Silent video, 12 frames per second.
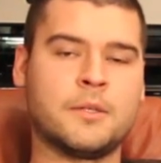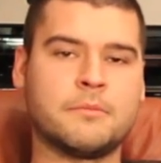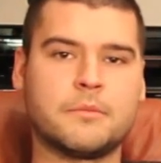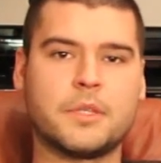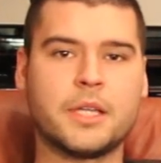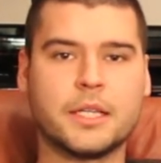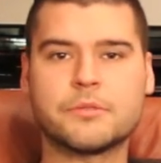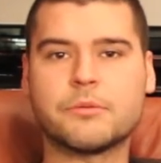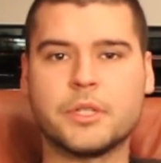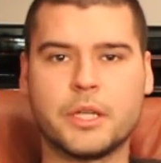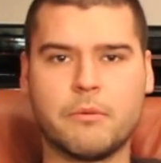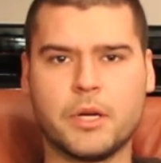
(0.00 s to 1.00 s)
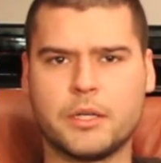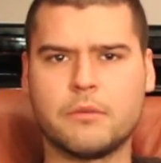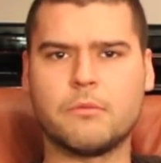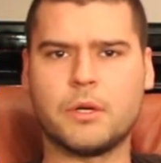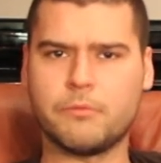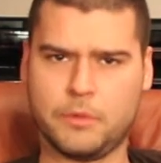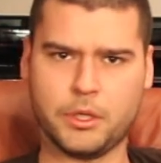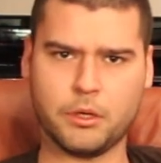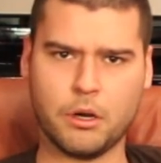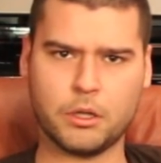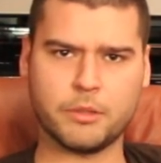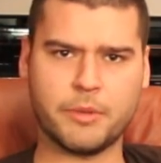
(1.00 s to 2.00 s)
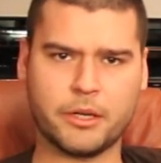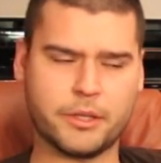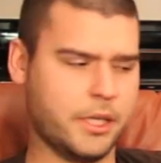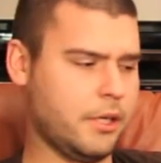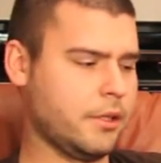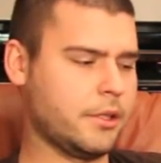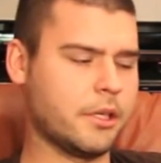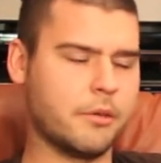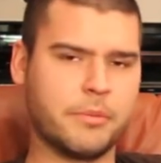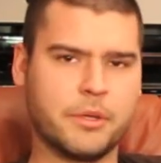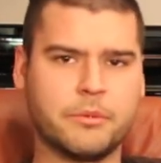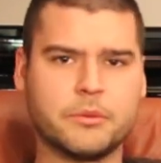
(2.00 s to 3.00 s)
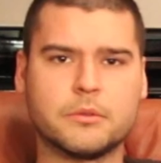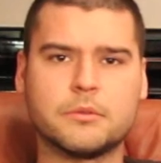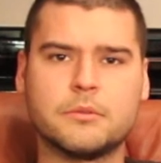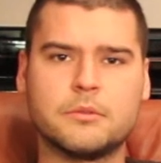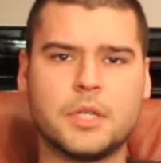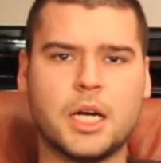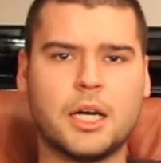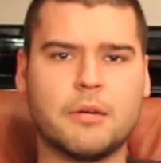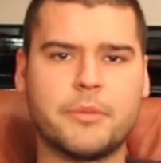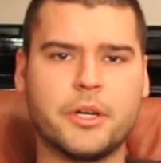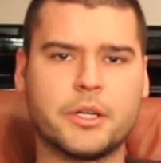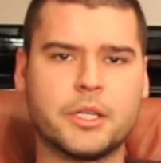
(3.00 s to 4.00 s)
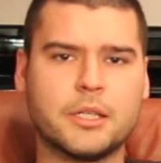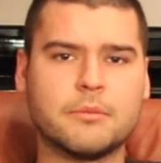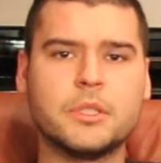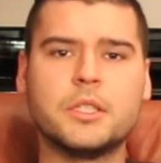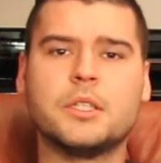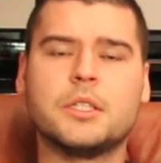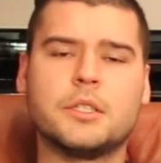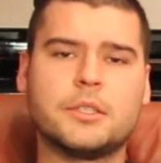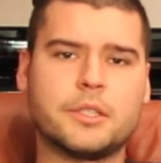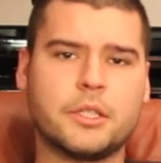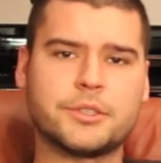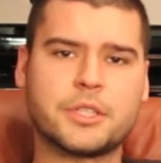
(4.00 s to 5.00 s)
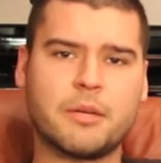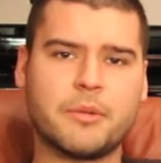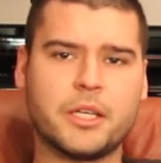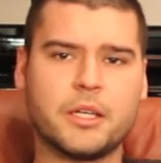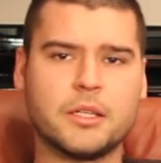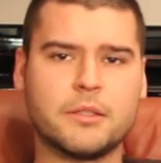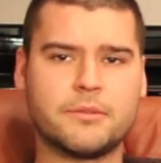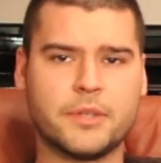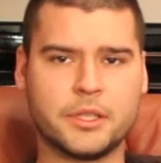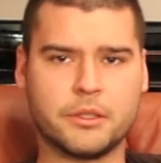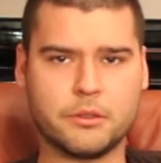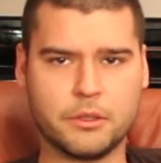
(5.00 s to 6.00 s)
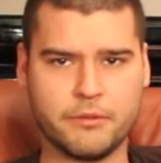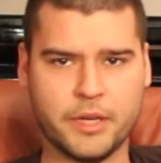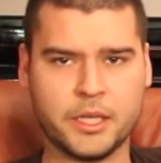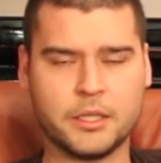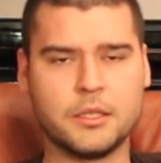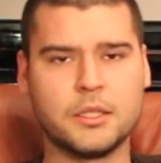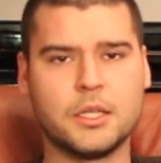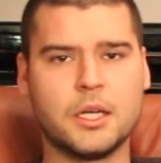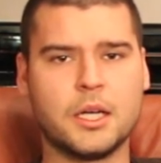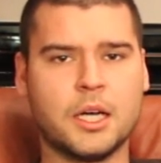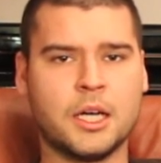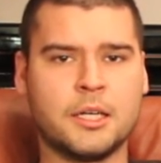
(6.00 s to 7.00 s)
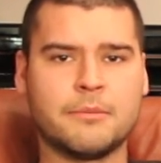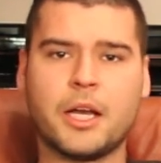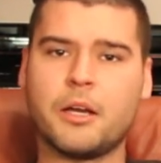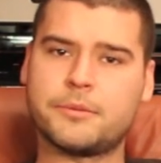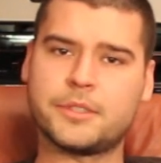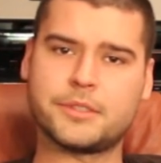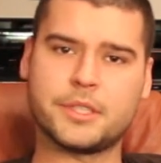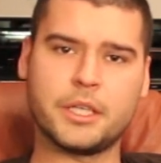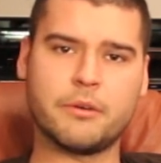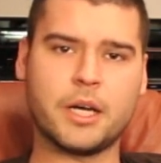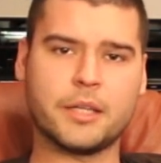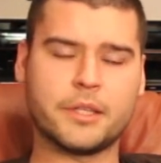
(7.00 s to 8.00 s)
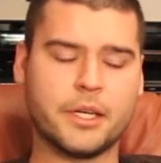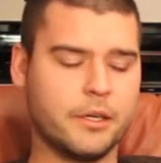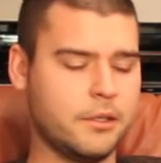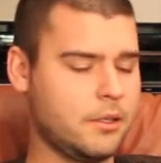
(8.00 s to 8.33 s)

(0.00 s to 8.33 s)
And that's really what we're all about here at the Good People Beer Club. So it's going to be a fun little event. I hope to see you out there.